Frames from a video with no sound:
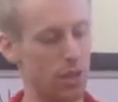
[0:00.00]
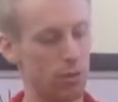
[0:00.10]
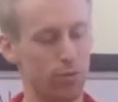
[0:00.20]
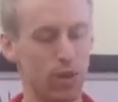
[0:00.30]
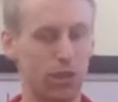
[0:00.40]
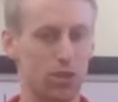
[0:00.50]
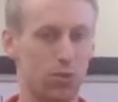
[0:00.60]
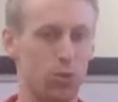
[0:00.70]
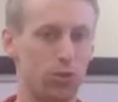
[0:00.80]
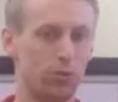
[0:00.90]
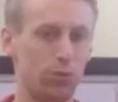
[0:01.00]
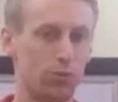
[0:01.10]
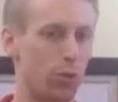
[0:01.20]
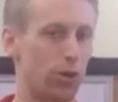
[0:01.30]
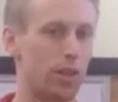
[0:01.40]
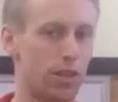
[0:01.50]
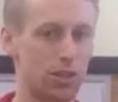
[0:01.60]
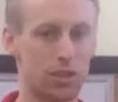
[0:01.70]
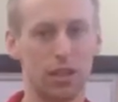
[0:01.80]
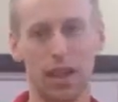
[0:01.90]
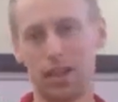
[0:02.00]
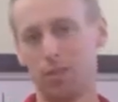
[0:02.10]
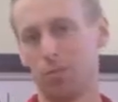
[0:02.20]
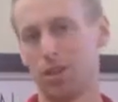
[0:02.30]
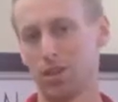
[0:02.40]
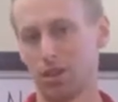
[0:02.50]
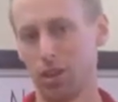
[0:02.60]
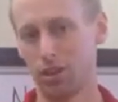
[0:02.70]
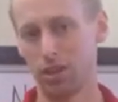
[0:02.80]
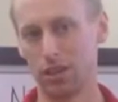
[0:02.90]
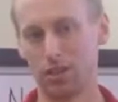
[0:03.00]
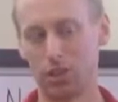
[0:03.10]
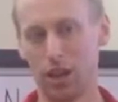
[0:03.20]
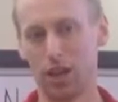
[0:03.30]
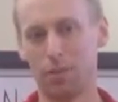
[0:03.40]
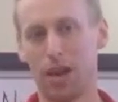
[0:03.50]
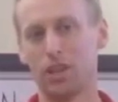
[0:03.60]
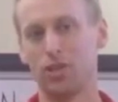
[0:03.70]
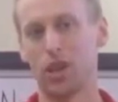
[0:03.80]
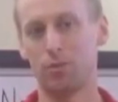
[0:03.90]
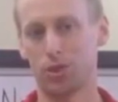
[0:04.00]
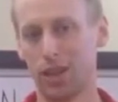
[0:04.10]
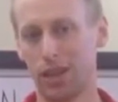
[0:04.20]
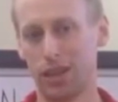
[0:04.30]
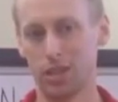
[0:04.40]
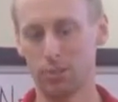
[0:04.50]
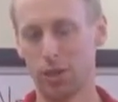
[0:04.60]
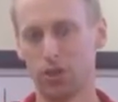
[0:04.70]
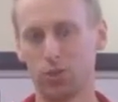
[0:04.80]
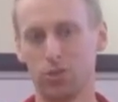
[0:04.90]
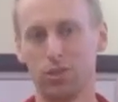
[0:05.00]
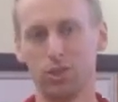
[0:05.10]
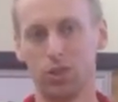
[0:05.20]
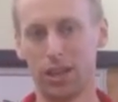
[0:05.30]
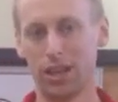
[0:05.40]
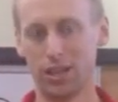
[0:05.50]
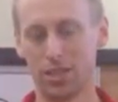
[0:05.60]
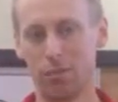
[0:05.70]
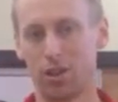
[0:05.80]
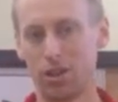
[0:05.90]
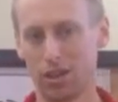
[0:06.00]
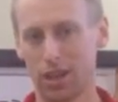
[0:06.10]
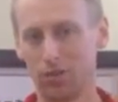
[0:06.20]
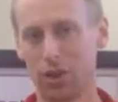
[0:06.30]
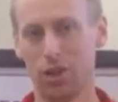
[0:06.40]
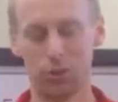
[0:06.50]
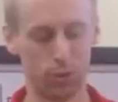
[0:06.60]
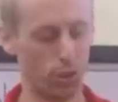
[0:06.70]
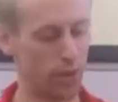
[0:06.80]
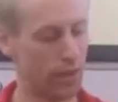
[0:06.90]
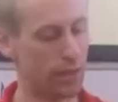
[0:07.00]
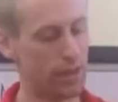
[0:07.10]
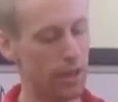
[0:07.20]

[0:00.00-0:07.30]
We've gone to school for 4 years, and then plus all the other on-the-job training and special training and seminars that I've gone through, okay?